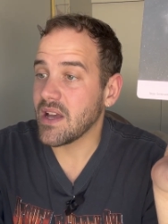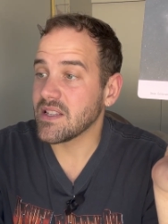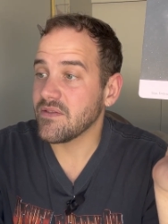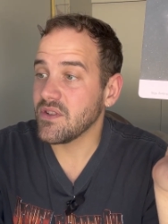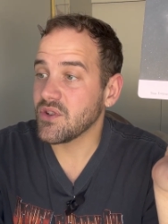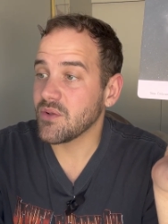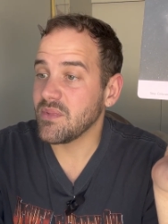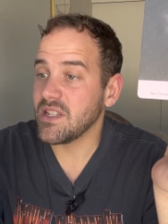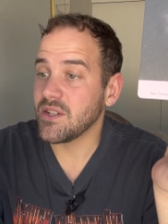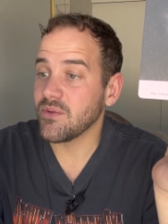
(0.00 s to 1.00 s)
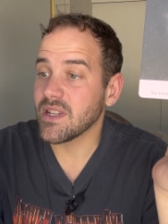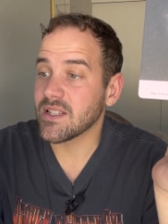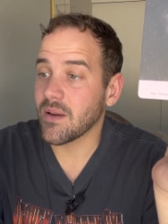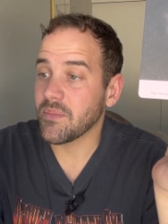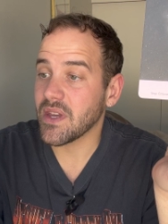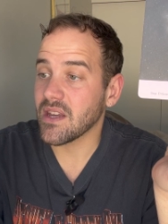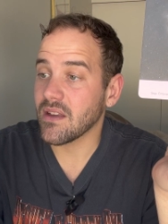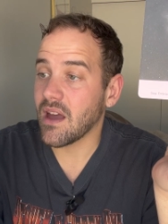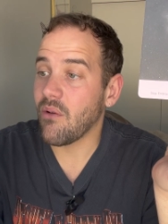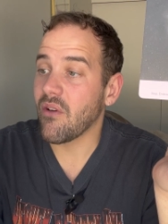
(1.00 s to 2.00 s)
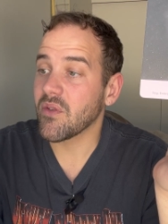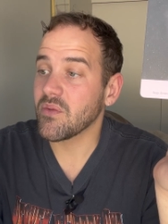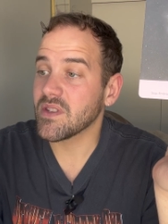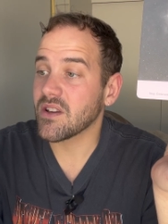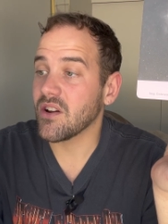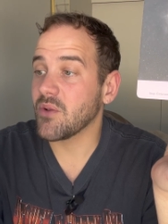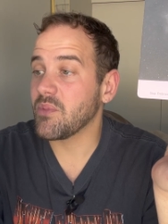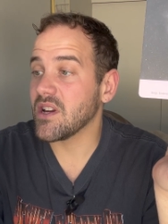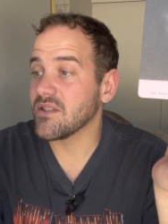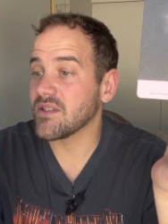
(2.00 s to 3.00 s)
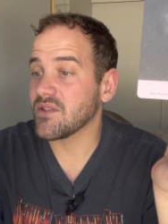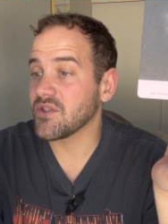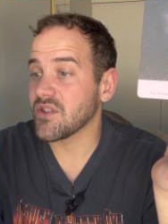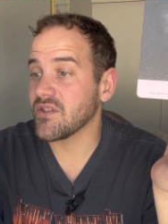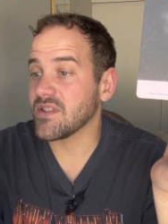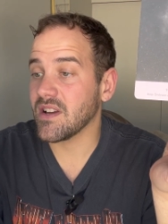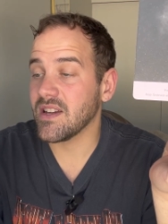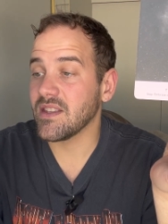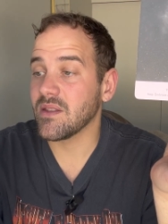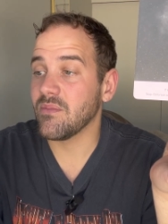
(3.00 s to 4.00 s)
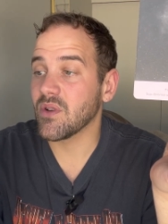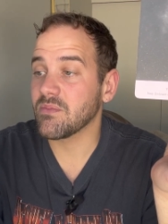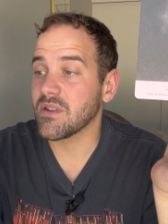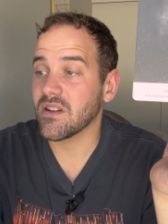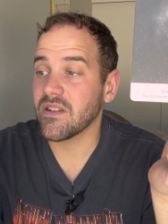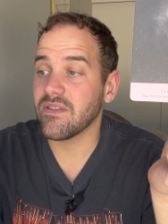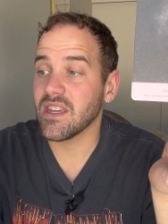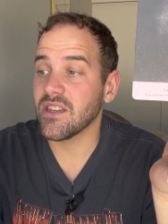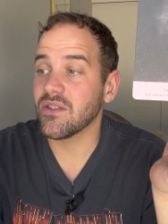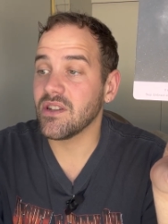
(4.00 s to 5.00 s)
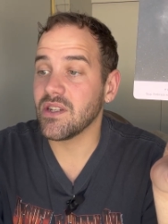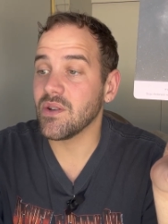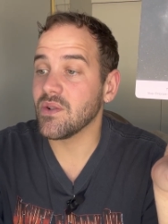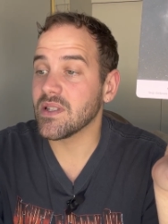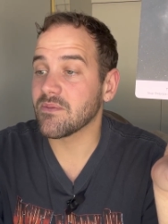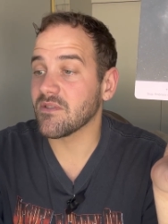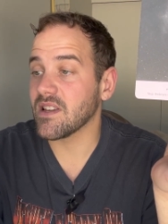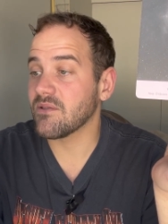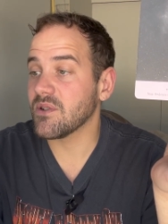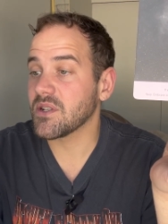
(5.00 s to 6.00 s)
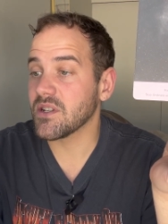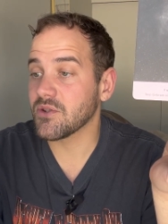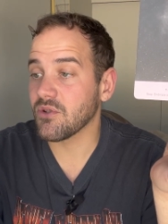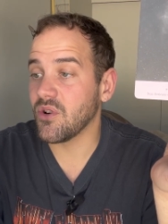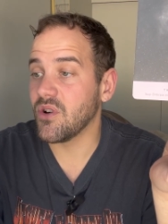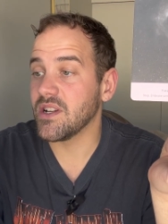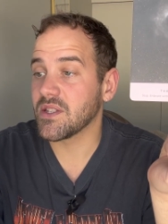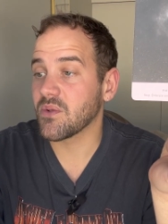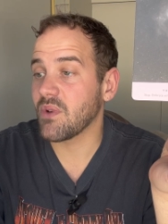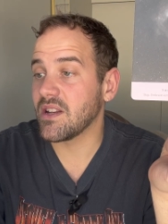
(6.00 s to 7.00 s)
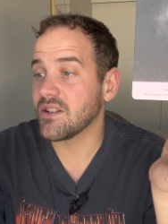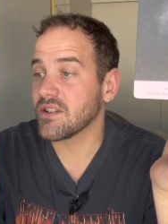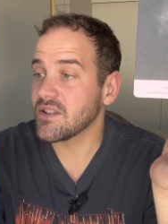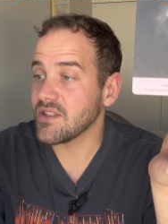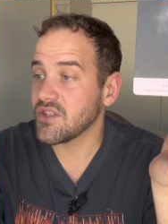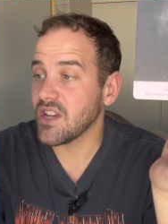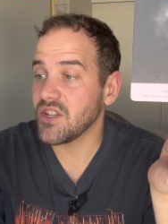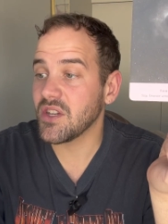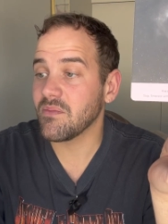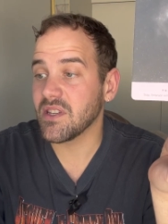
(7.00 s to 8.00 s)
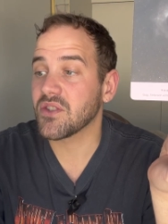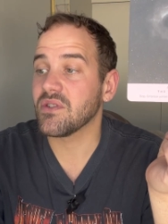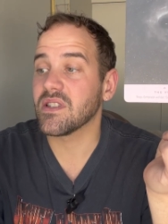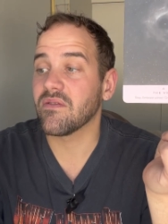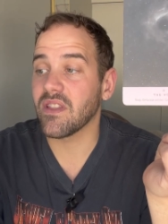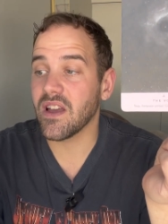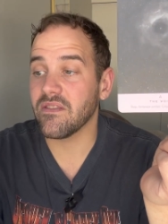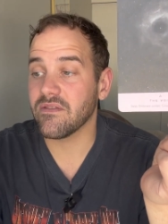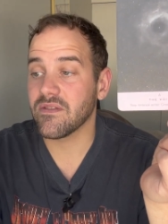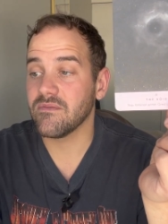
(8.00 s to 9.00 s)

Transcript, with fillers: as if you should be doing something. However, when this card appears, it's a sure sign that the most productive thing you can do is relinquish control and surrender to the changing mysteries of life.